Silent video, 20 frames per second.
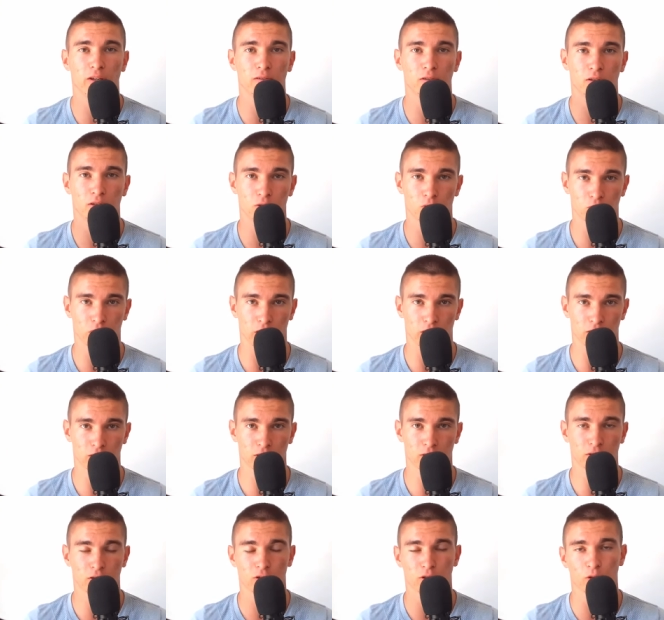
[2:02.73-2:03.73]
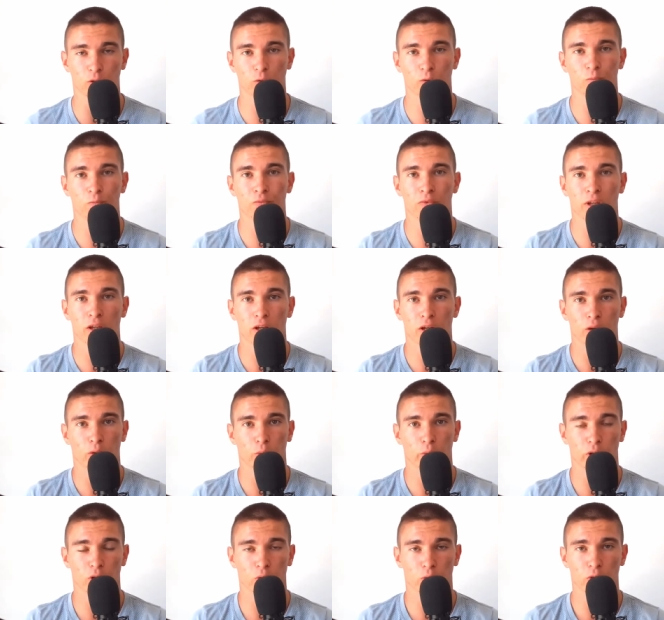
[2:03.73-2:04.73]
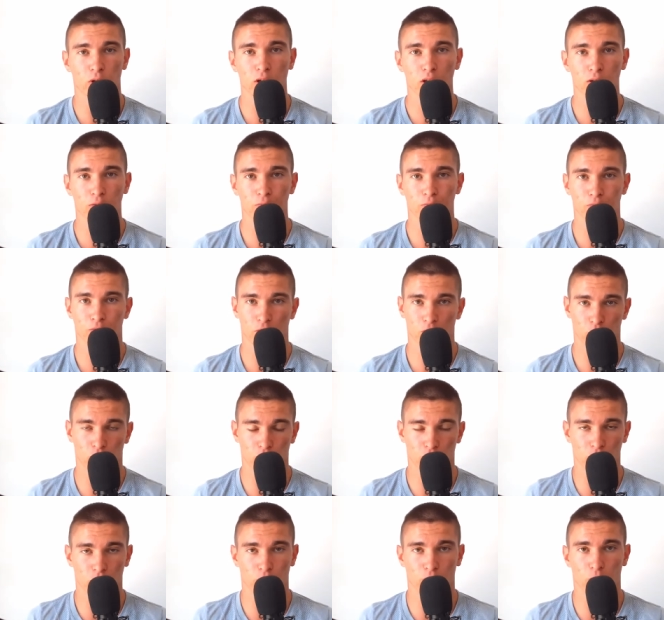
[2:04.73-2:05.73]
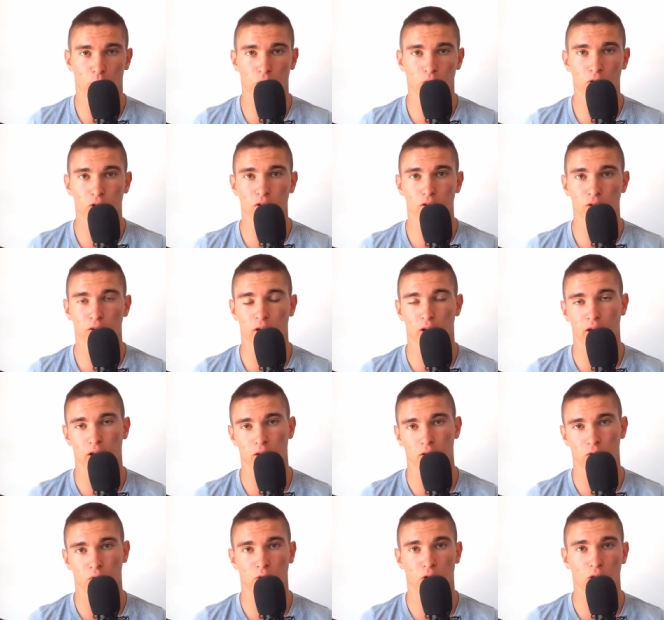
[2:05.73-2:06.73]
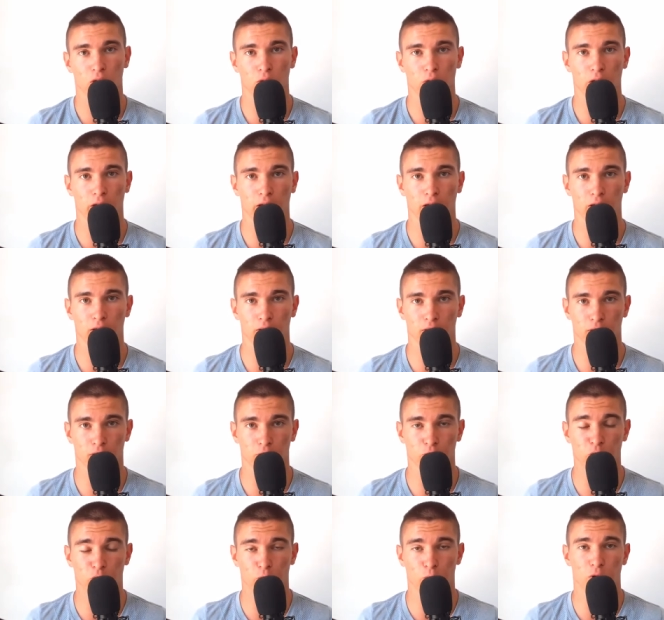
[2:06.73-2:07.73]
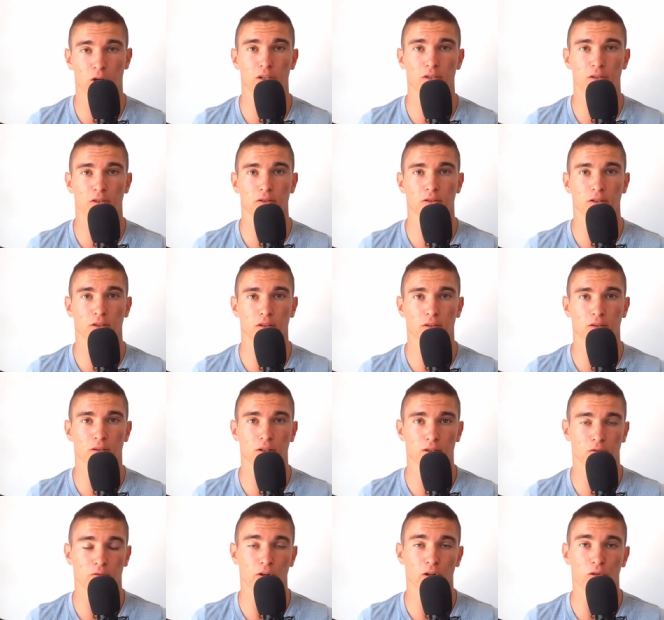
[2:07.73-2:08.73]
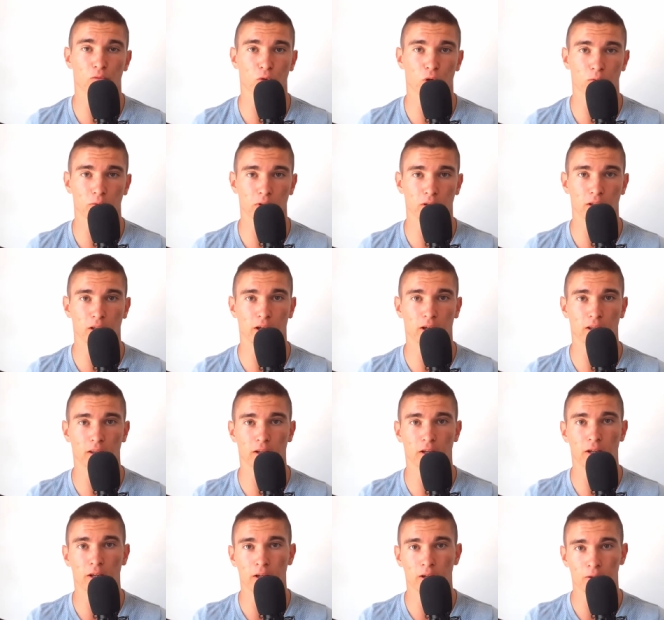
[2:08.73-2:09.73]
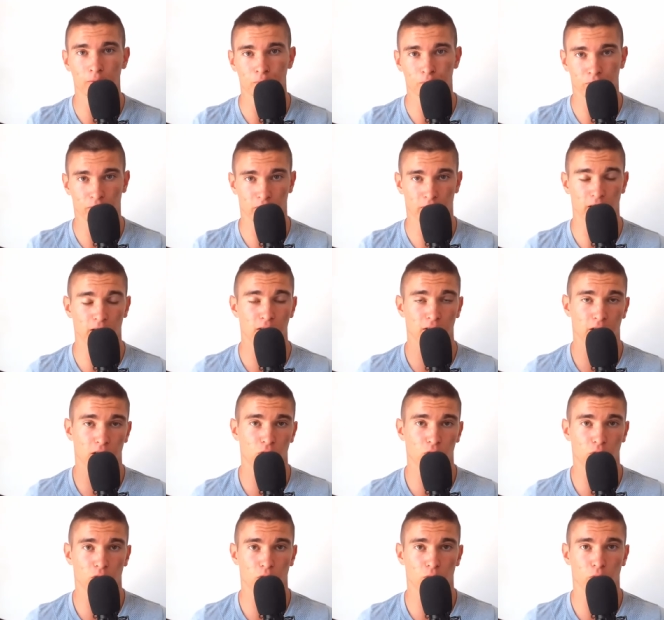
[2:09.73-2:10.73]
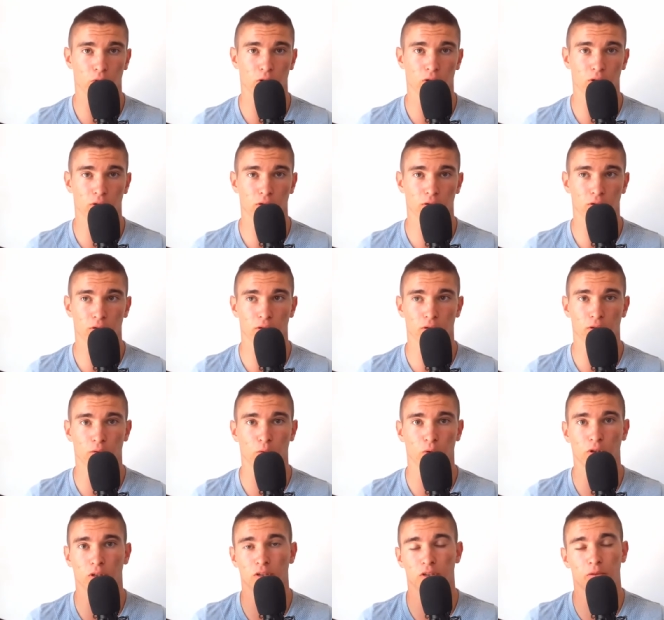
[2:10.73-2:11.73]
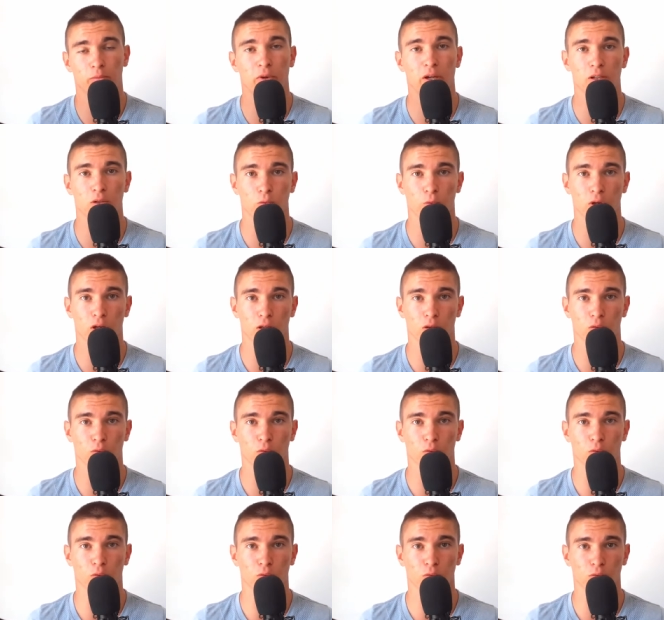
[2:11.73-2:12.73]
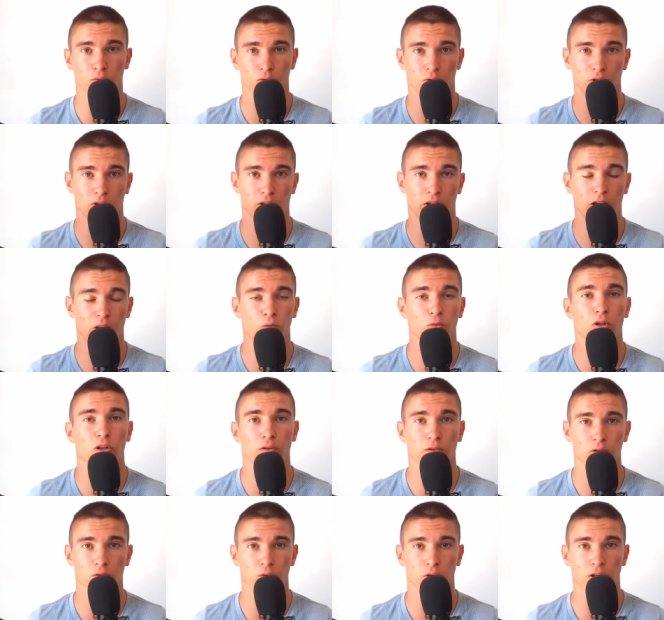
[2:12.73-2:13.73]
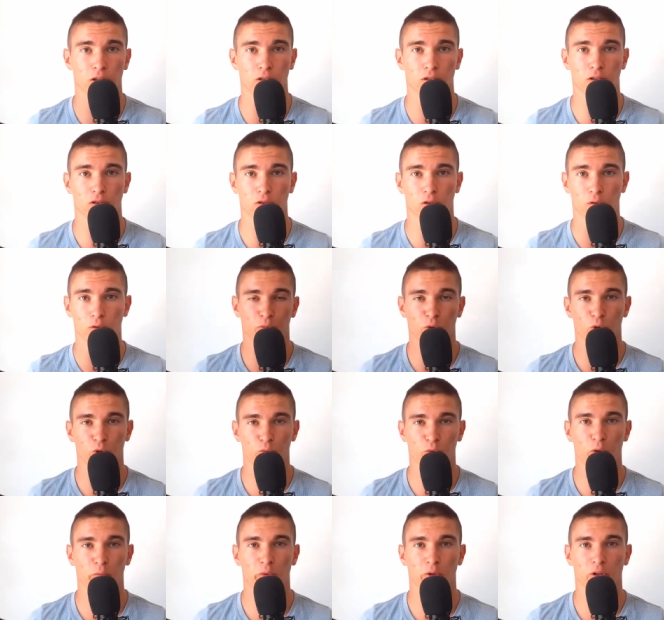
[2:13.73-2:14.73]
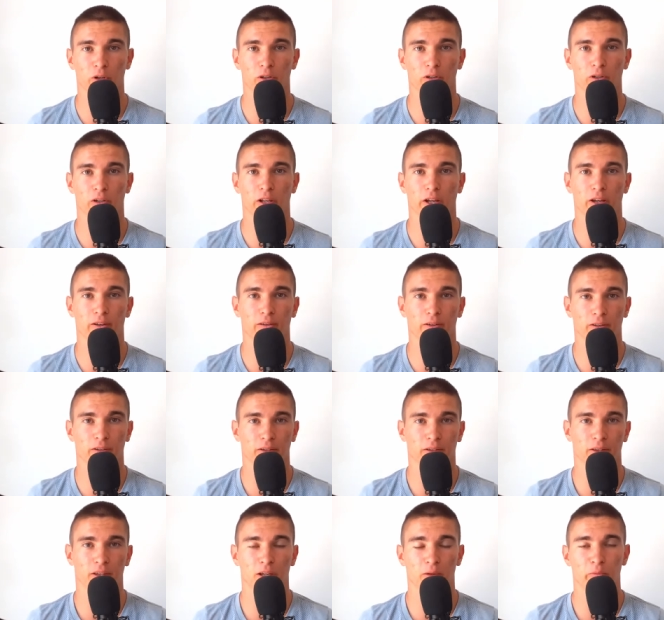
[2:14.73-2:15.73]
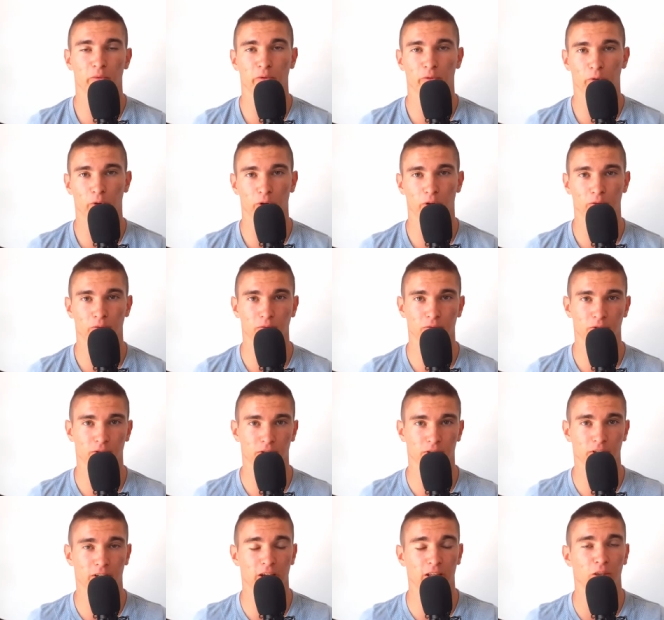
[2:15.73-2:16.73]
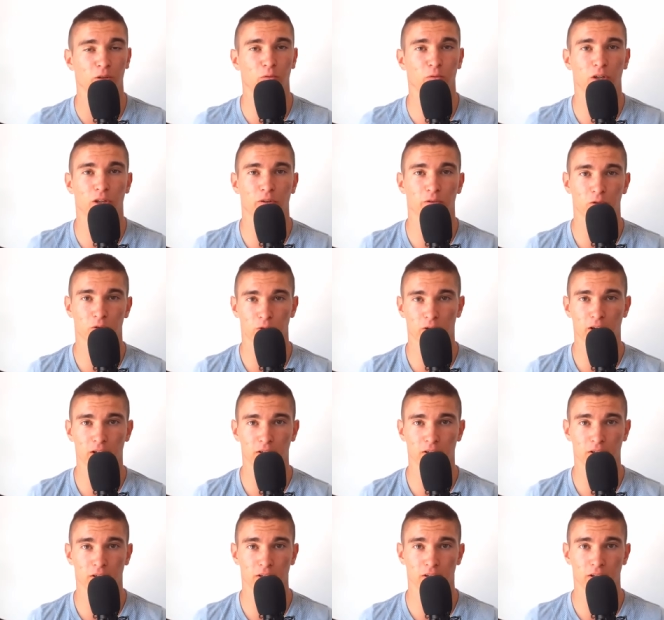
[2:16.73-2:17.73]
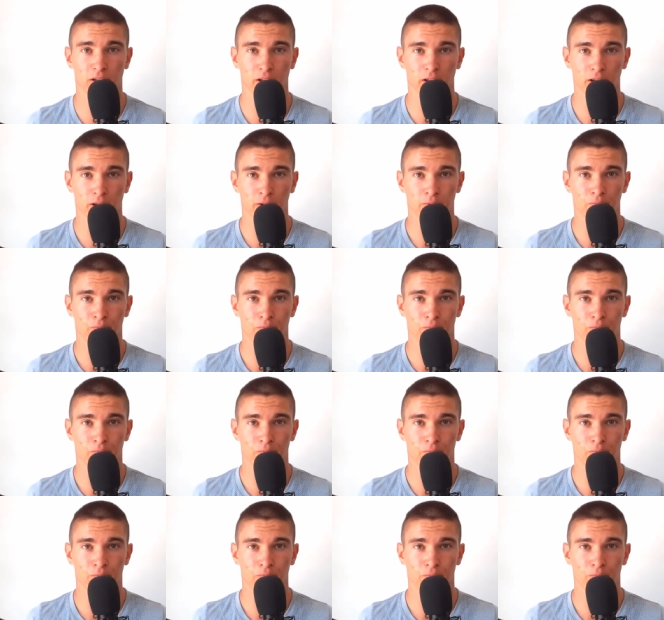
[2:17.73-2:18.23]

relieves stress so when you read you need to focus and you need to like uh, be present in this very moment and that's actually what uh, what is the best way to uh, get rid of stress so the most popular like tip for getting rid of stress is